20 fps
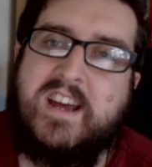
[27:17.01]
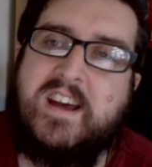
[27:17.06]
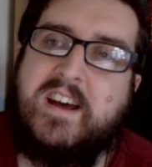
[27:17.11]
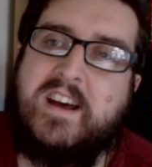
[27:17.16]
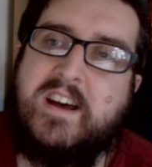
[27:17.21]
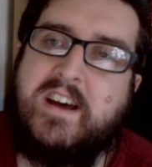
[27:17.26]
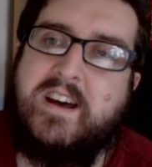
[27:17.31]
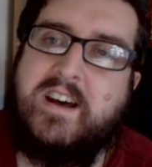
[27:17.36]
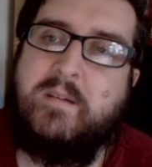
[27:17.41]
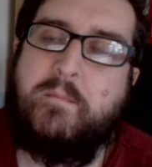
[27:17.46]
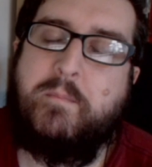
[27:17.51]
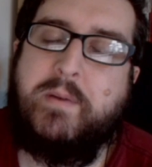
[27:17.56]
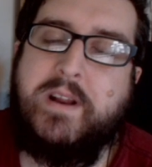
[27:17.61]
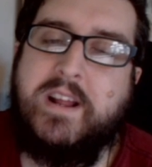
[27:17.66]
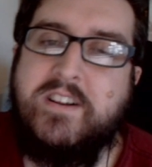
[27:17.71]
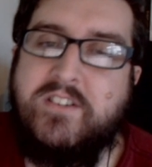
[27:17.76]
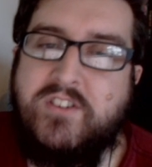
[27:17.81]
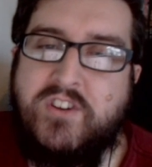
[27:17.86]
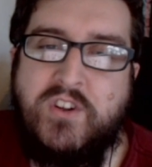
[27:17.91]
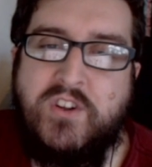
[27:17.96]
But
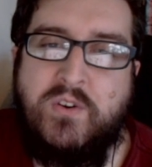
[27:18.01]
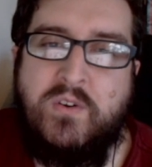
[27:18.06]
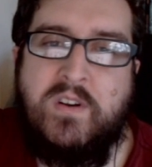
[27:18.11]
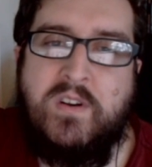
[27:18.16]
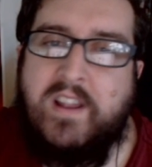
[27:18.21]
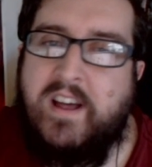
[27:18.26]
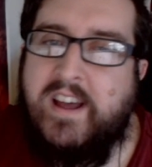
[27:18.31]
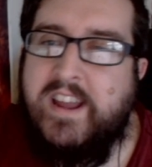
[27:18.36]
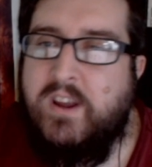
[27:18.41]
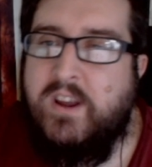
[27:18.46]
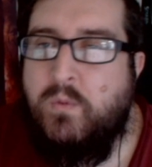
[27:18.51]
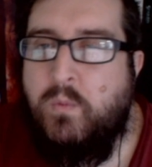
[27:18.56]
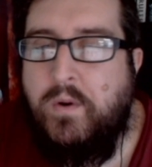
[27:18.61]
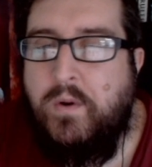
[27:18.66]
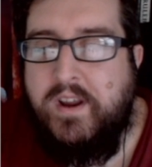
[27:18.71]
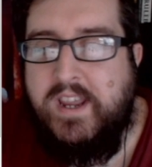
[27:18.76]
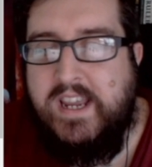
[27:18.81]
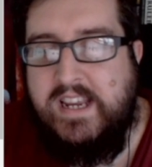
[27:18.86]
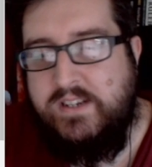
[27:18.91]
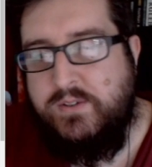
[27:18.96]
I do like
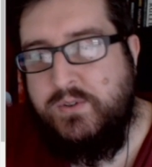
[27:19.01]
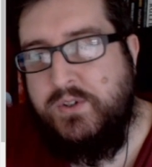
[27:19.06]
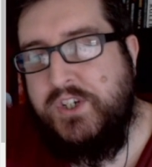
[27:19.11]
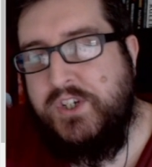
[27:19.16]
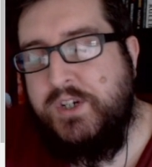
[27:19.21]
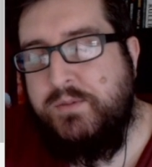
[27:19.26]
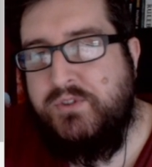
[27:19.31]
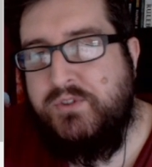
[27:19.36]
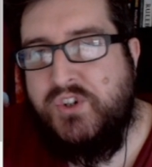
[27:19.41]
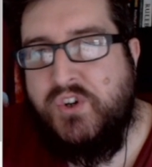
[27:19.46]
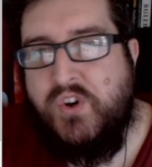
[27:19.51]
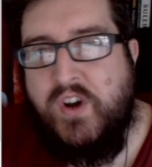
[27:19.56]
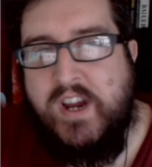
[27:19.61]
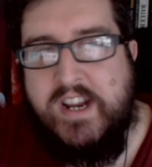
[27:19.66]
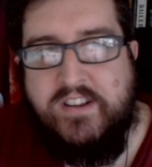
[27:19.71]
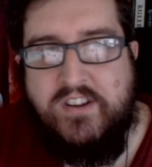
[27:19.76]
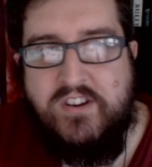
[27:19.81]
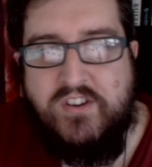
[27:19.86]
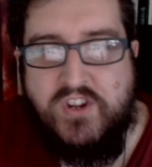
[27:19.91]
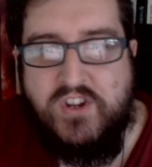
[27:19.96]
what Games Workshop
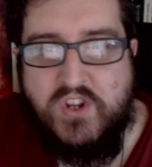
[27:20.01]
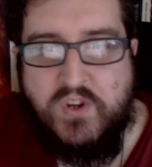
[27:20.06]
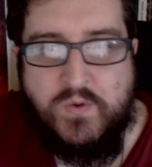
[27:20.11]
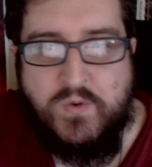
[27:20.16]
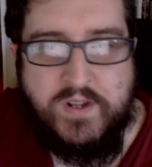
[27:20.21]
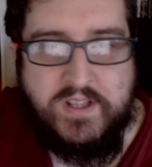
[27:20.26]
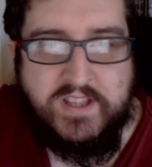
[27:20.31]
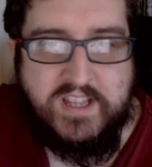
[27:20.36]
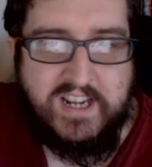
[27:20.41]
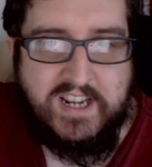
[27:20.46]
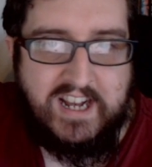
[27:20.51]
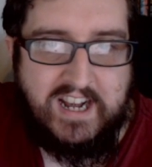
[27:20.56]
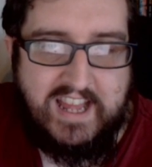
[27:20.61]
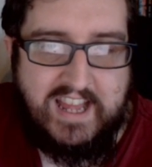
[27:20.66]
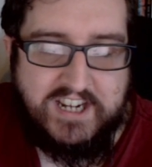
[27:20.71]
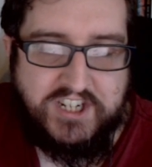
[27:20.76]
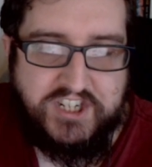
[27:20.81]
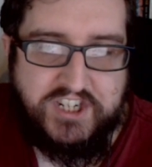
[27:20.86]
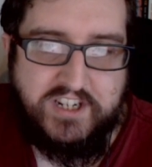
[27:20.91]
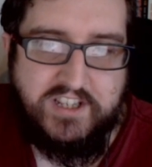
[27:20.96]
tried to do with the
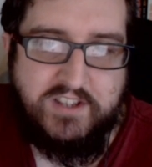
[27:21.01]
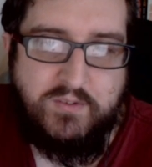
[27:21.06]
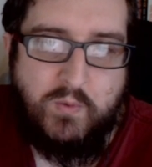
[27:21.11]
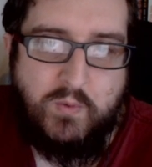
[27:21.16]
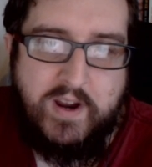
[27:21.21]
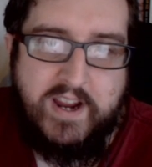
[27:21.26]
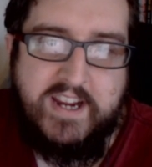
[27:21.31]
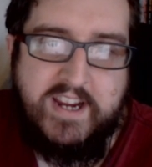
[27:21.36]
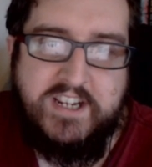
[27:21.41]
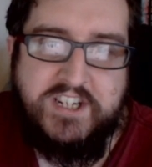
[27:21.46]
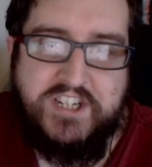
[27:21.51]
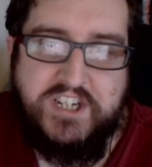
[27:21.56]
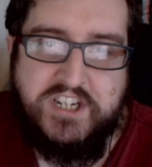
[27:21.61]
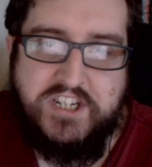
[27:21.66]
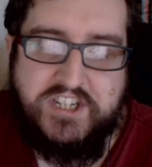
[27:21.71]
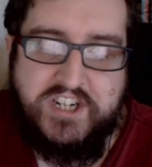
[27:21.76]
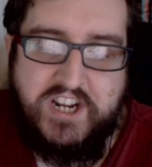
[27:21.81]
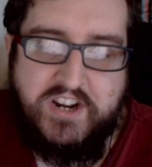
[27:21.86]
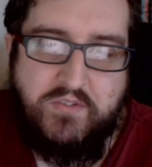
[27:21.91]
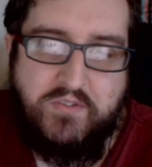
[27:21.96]
collection and the range
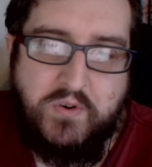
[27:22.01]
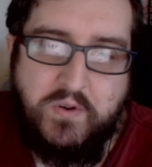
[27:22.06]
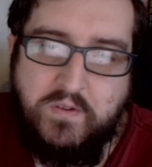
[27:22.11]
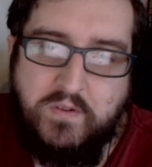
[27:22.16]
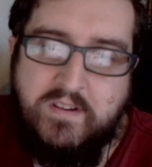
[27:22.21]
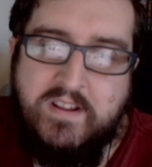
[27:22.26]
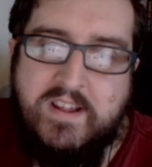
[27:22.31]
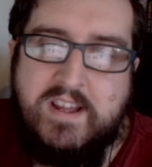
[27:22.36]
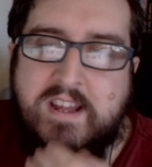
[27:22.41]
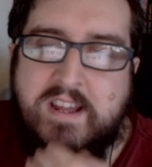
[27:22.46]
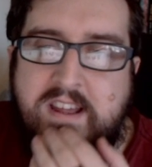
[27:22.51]
in general,